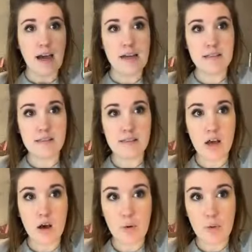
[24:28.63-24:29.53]
And
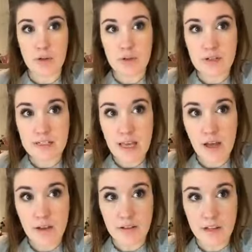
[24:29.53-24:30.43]
so you can
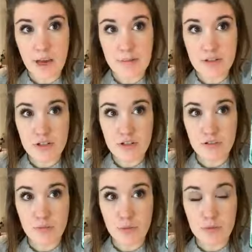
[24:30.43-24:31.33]
tell, look how much
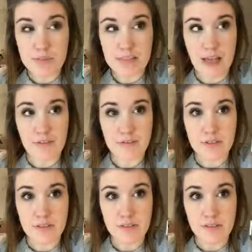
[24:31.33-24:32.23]
room is
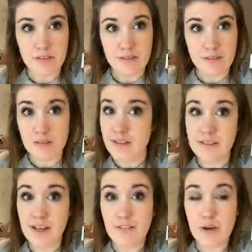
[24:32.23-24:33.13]
left.
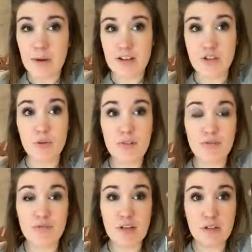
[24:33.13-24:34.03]
It's not very much. So
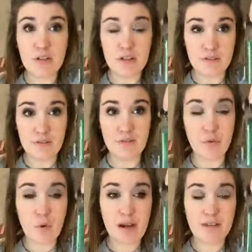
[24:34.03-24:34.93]

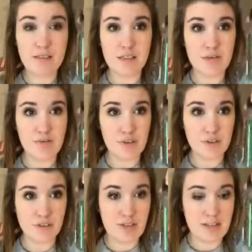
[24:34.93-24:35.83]
4 ounces
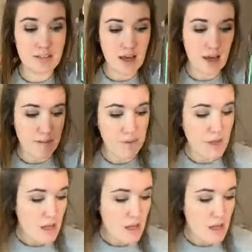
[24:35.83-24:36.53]
fills these up.